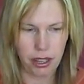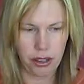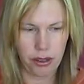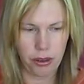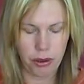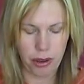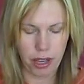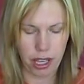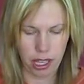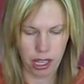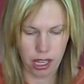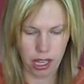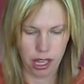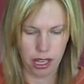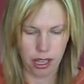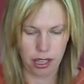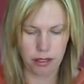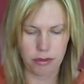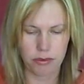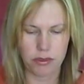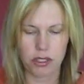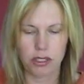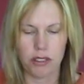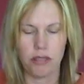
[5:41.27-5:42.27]
Okay,
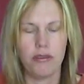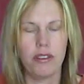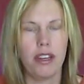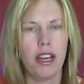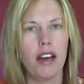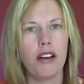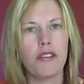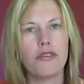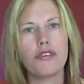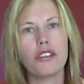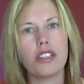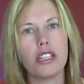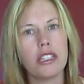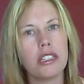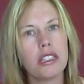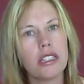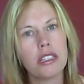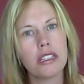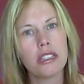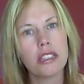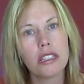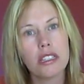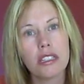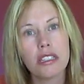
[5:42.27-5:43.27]
so now
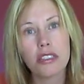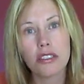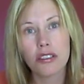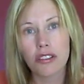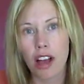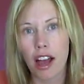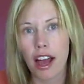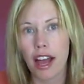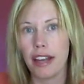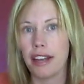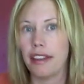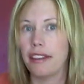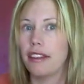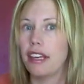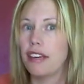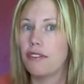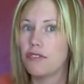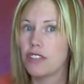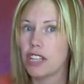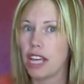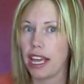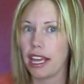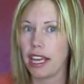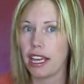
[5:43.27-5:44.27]
Jesus has died and
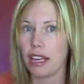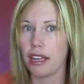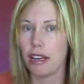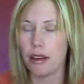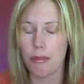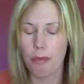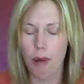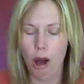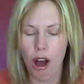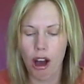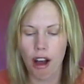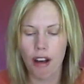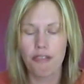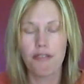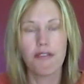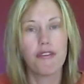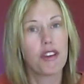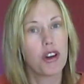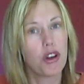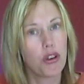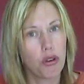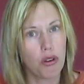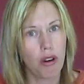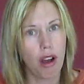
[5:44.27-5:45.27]
they've taken him
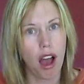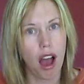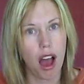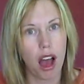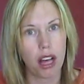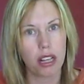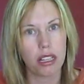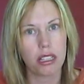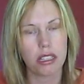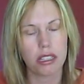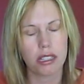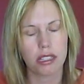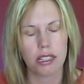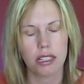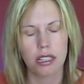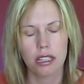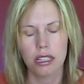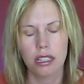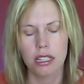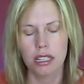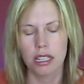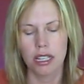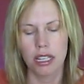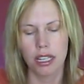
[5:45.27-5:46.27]
off the cross.
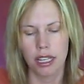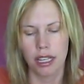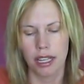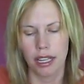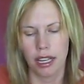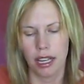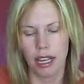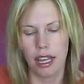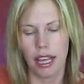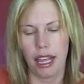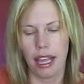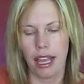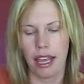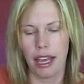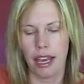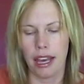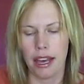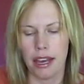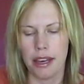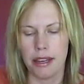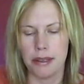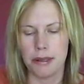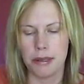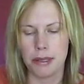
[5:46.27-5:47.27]

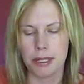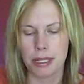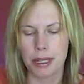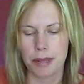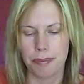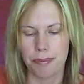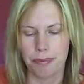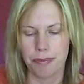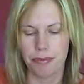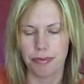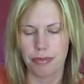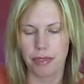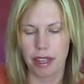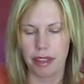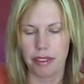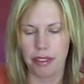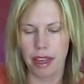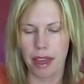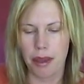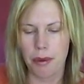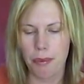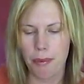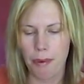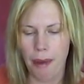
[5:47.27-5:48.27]
And
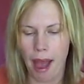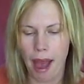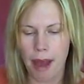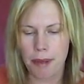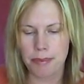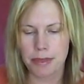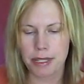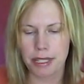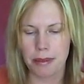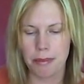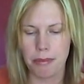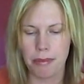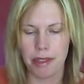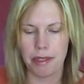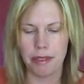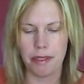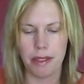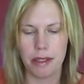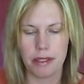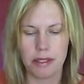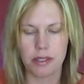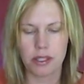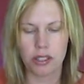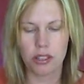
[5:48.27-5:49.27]
they wrapped him
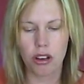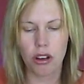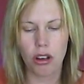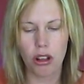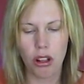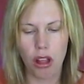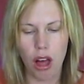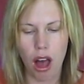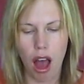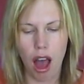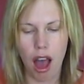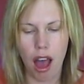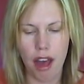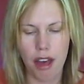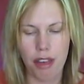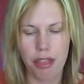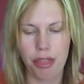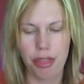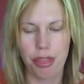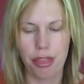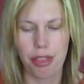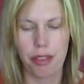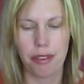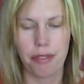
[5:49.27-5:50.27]
in this
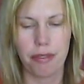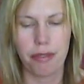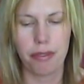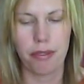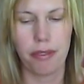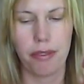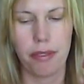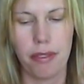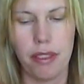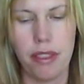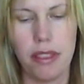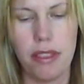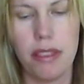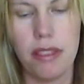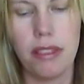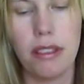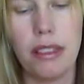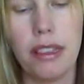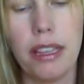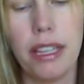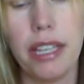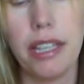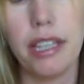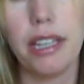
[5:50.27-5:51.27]
cloth,
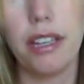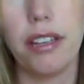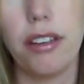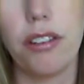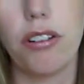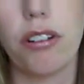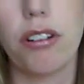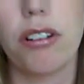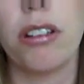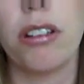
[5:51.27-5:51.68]
linen or